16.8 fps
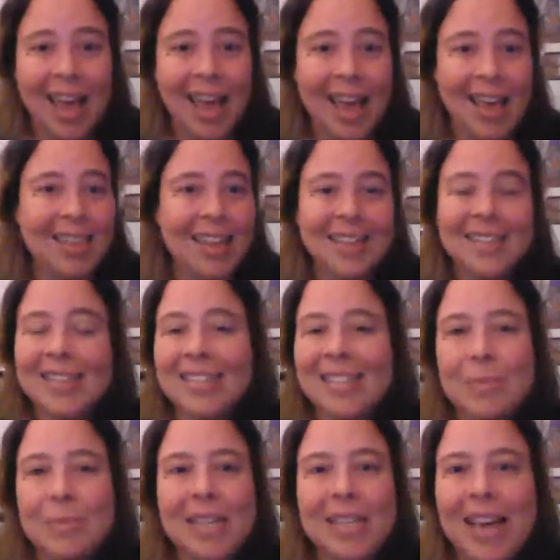And that
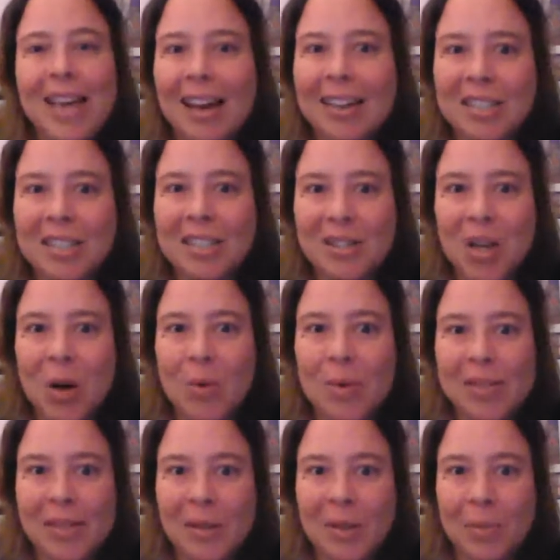doesn't mean action is
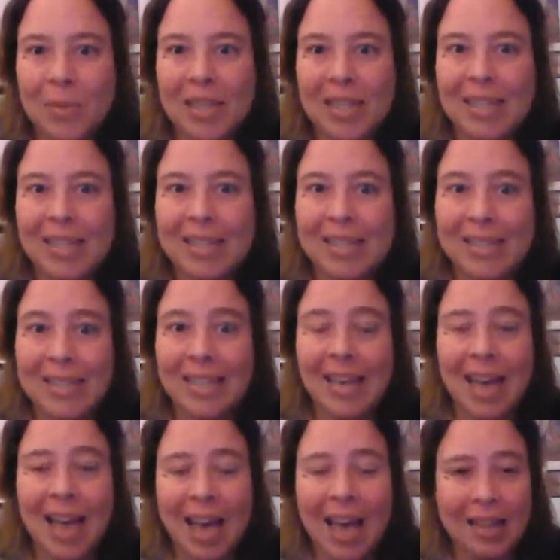always going to be easy.